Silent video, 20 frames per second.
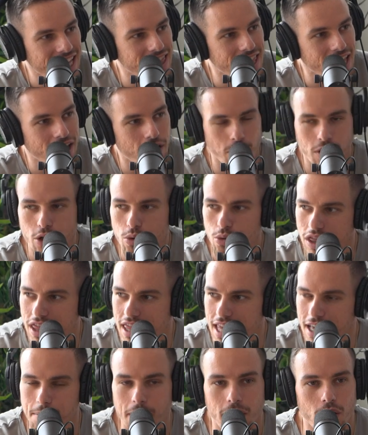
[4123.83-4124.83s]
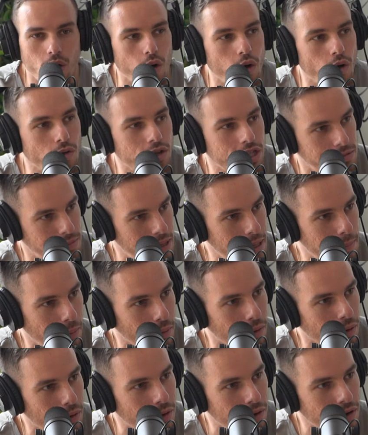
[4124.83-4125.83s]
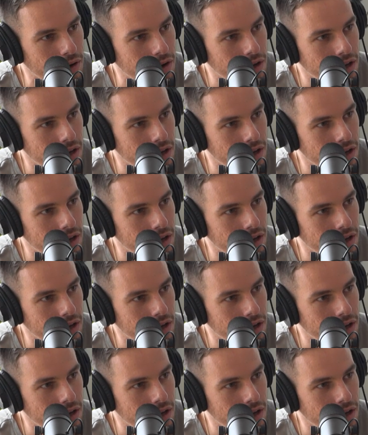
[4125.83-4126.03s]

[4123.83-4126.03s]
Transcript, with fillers: like when you think about all these people,